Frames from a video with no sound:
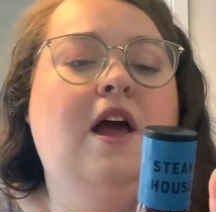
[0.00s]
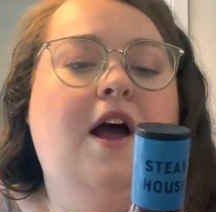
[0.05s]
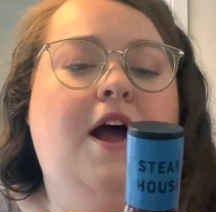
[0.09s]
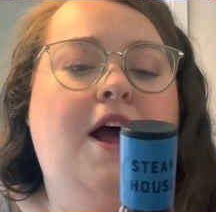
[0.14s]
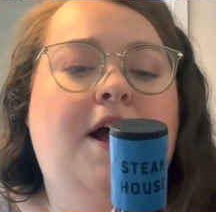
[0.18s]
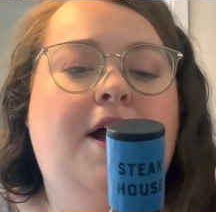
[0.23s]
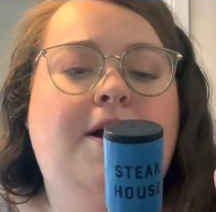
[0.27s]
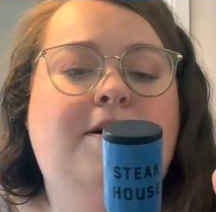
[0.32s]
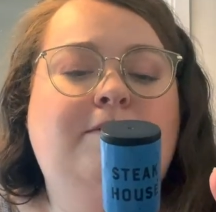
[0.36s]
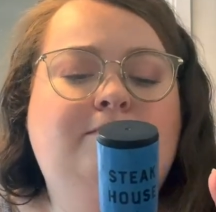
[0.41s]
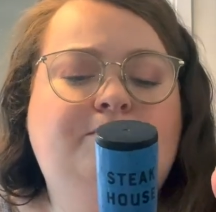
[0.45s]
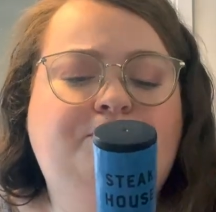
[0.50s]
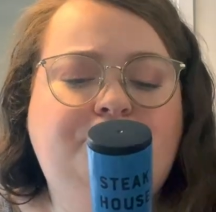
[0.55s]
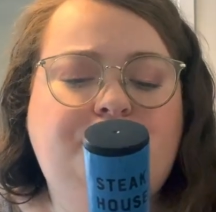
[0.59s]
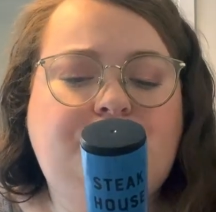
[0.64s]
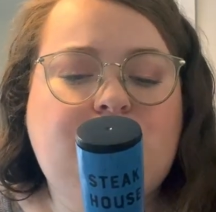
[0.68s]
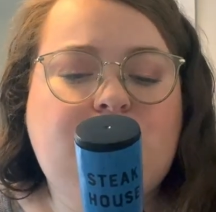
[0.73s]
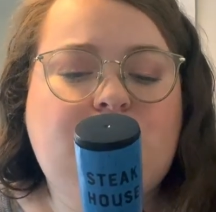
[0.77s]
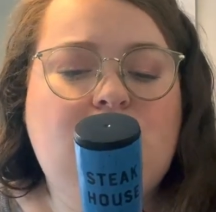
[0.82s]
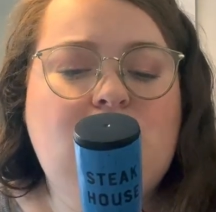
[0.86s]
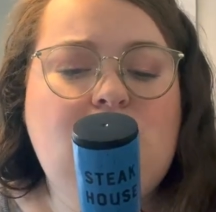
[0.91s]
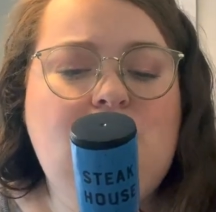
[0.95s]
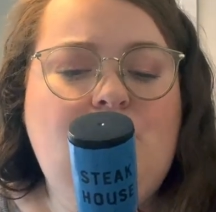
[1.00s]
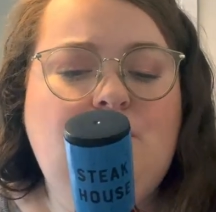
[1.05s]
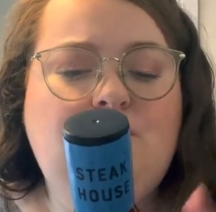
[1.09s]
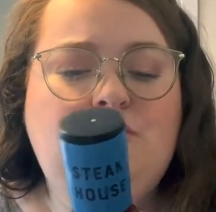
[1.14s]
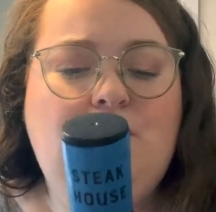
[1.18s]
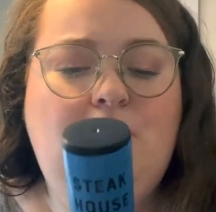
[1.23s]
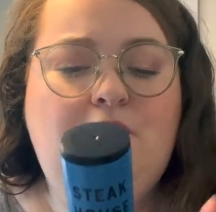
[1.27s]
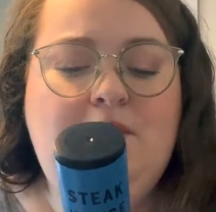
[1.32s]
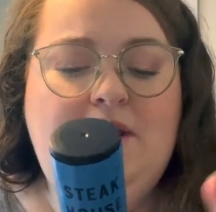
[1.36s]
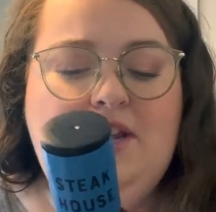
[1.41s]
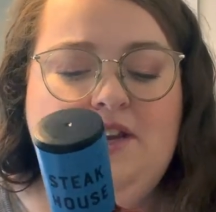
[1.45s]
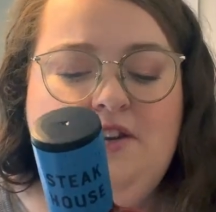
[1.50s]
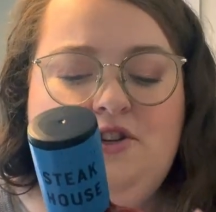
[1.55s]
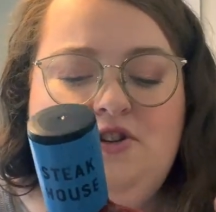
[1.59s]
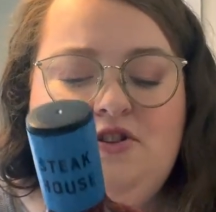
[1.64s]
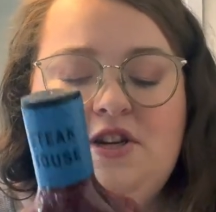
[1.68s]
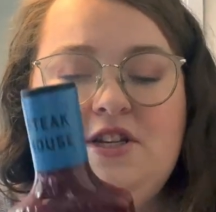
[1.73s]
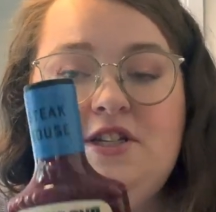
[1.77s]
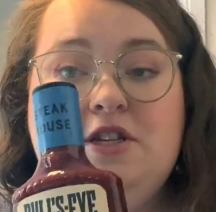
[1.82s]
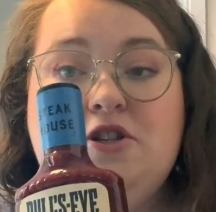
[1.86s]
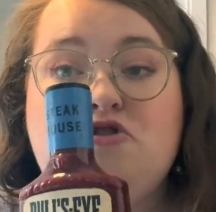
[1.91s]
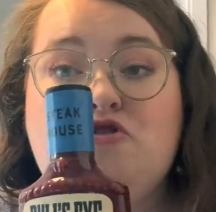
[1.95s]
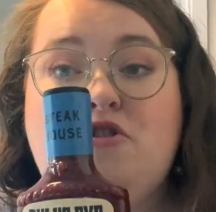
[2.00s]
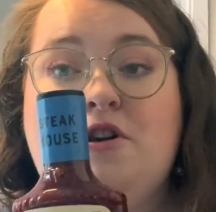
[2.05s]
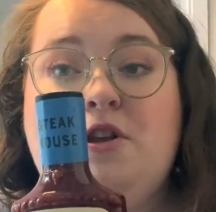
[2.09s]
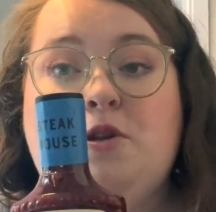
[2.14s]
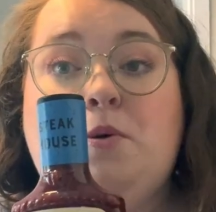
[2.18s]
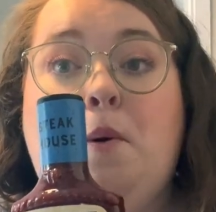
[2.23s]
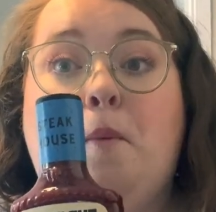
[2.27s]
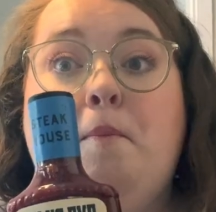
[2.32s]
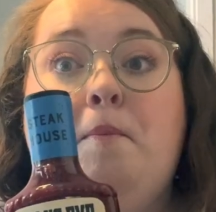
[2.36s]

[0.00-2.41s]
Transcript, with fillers: Um, so interested to try this one,